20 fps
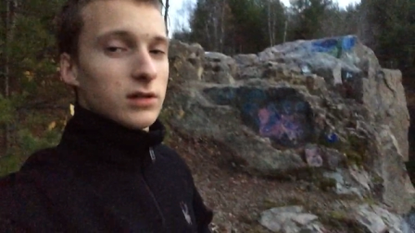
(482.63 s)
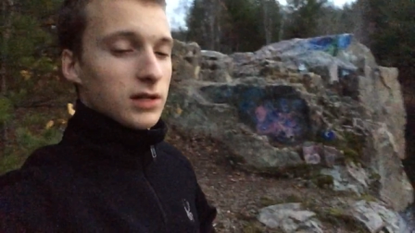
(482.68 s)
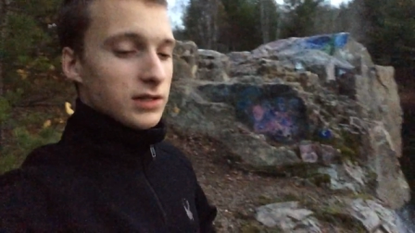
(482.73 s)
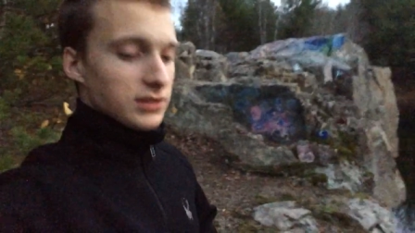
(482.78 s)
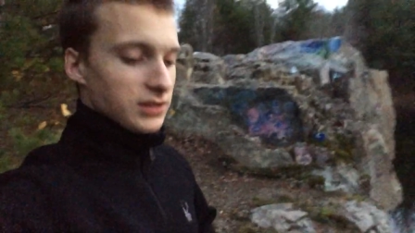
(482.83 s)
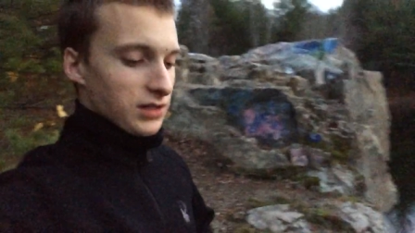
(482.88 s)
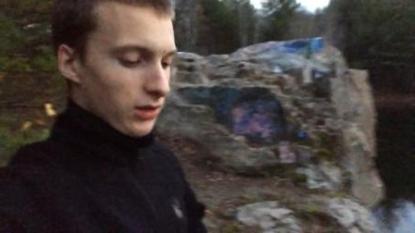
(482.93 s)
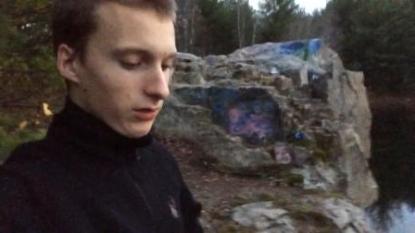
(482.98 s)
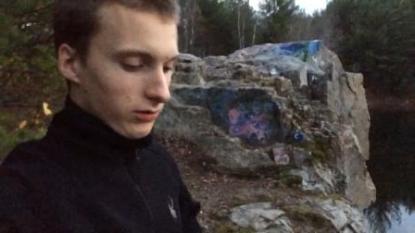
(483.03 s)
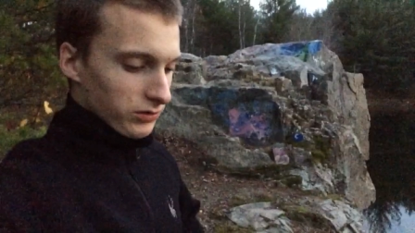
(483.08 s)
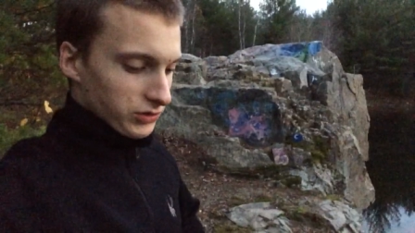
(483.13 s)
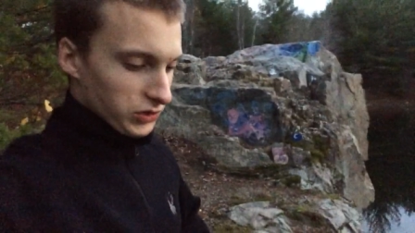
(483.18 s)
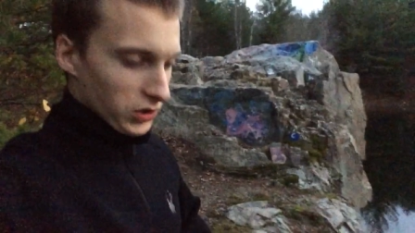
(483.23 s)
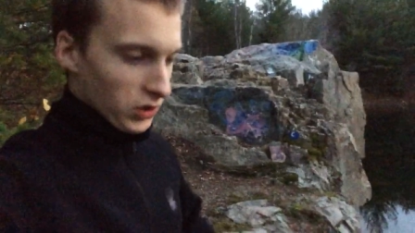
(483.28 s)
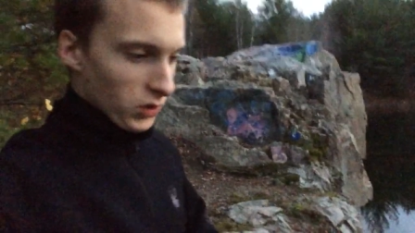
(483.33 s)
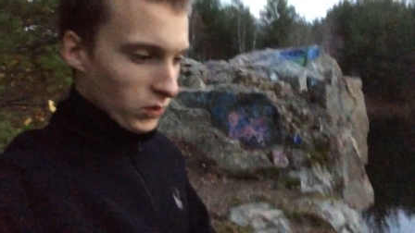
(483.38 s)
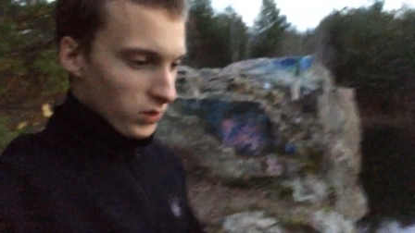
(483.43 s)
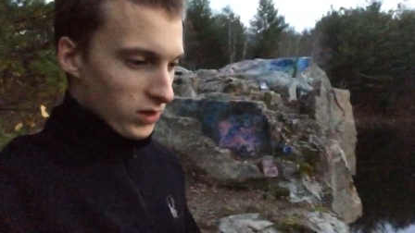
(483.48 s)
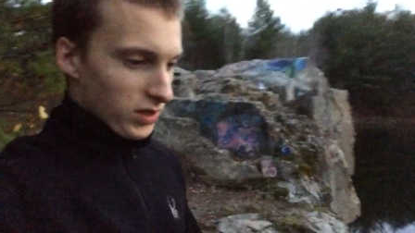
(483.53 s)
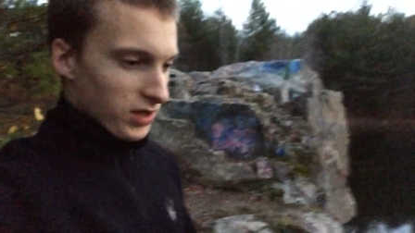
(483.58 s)
is it
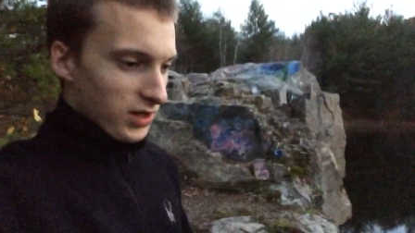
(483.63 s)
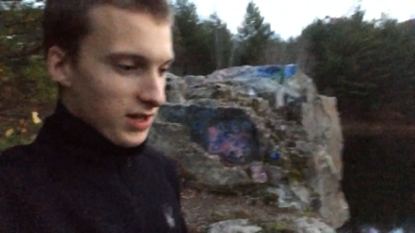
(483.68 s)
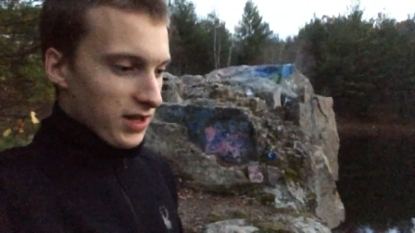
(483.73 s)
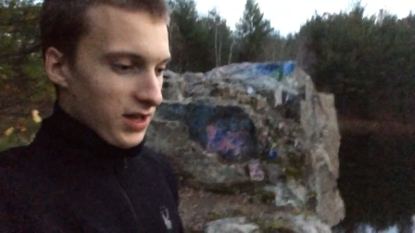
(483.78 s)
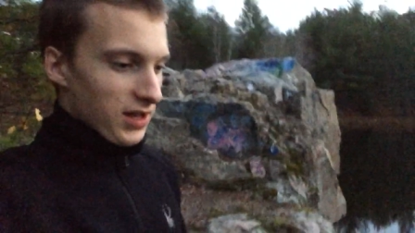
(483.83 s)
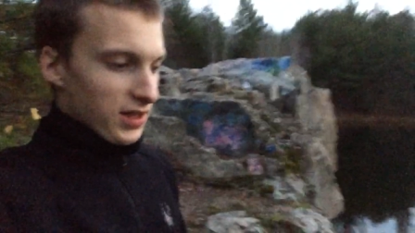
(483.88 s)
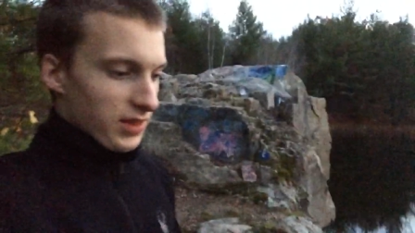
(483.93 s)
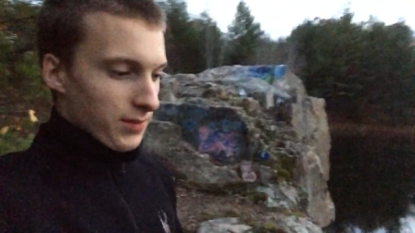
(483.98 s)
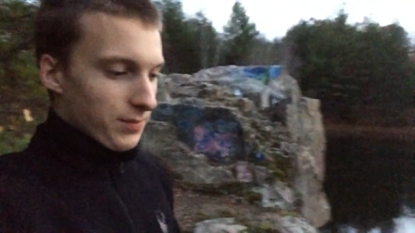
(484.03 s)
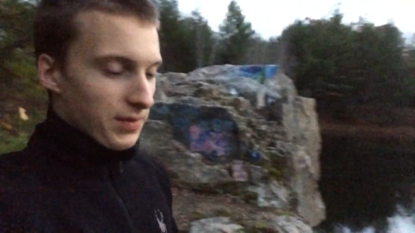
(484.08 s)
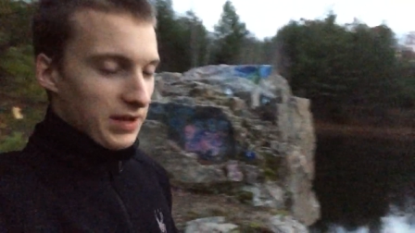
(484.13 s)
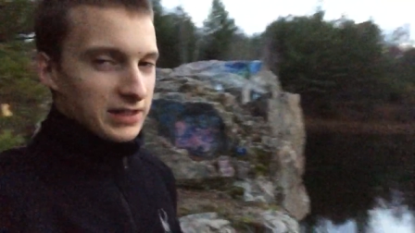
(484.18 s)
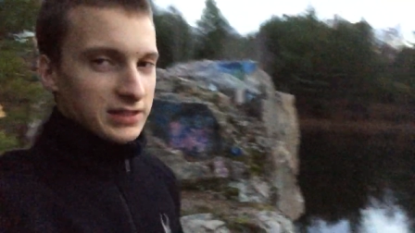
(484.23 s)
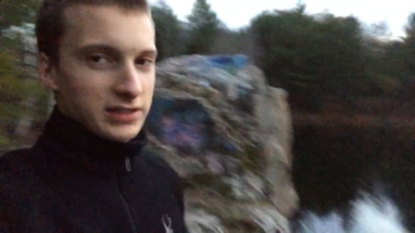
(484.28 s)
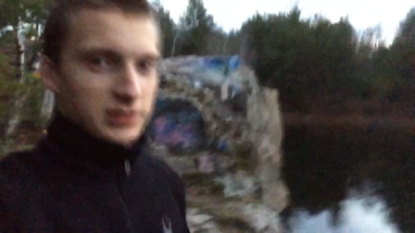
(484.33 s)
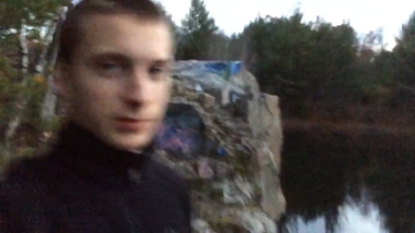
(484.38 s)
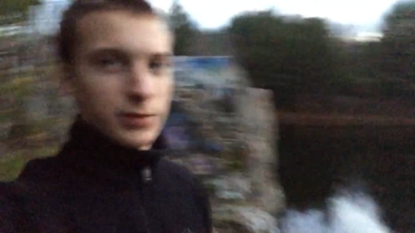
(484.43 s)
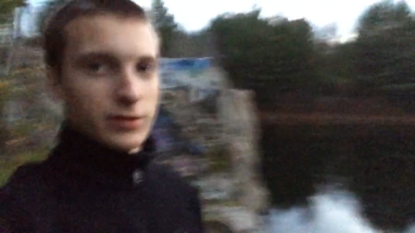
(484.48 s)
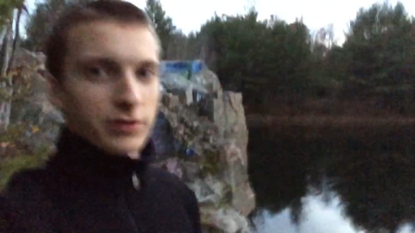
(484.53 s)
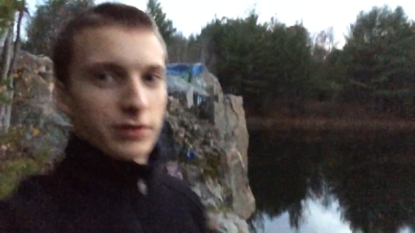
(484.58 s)
also the
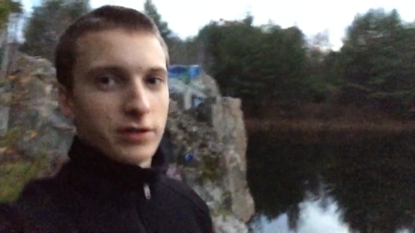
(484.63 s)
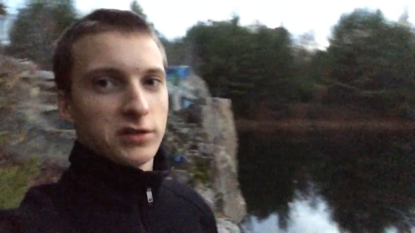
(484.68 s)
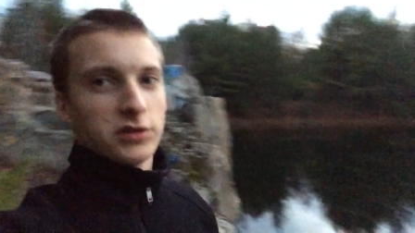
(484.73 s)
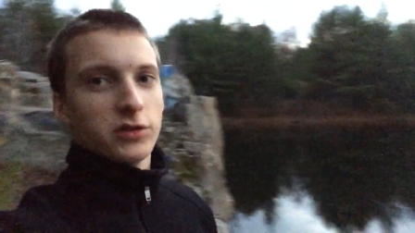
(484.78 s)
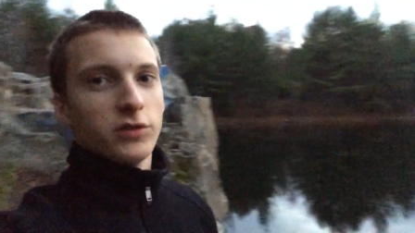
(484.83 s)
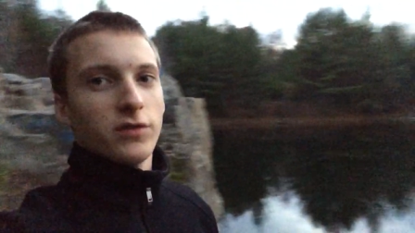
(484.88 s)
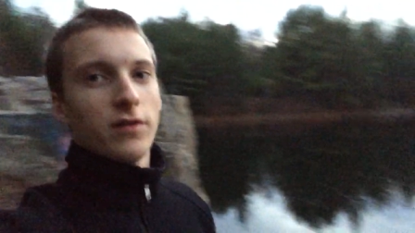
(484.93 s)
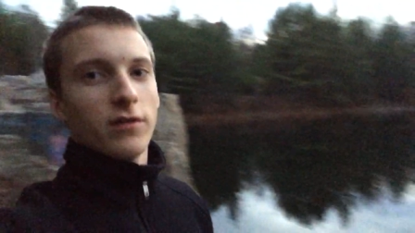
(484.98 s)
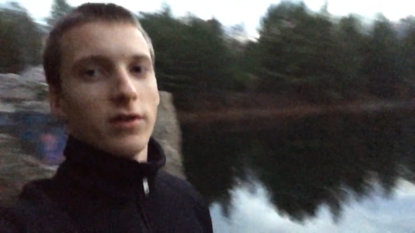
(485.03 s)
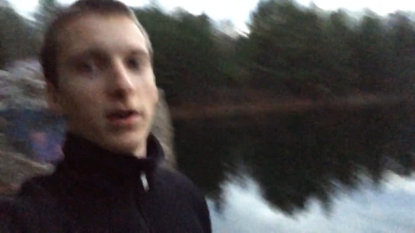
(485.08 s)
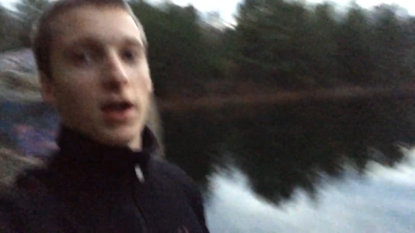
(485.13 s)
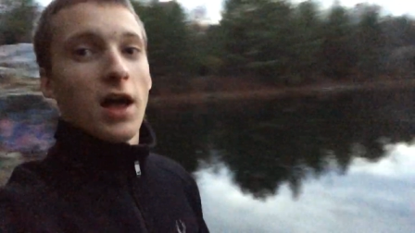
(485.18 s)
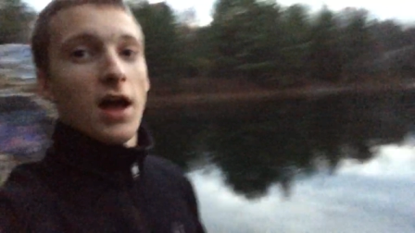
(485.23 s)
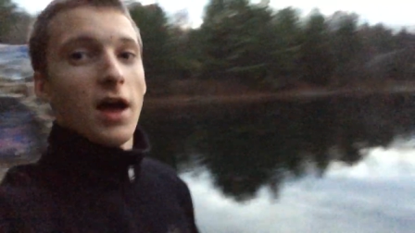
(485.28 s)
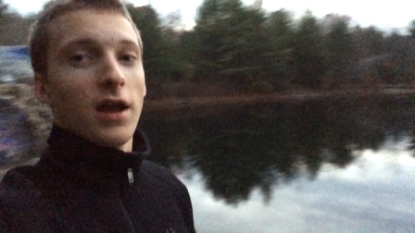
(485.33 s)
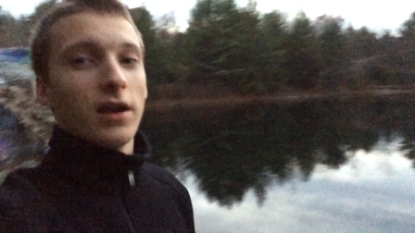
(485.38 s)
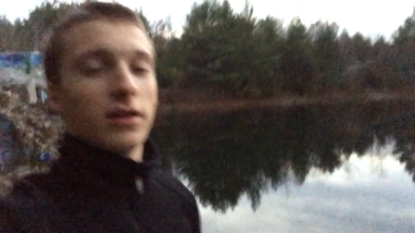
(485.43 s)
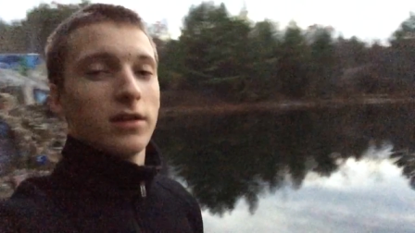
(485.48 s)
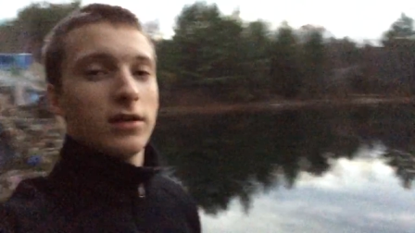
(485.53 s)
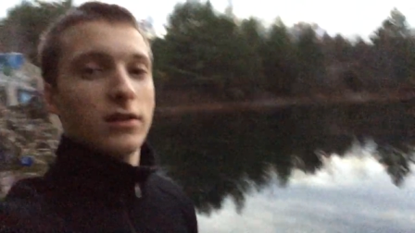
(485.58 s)
best experience you've ever
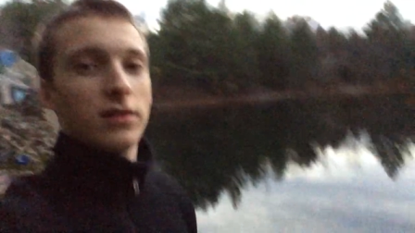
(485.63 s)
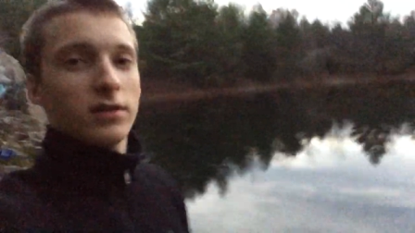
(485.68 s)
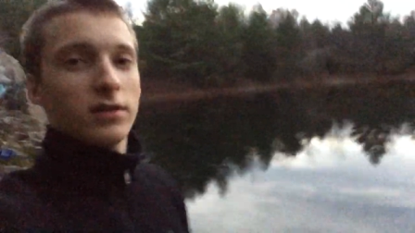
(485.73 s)
had?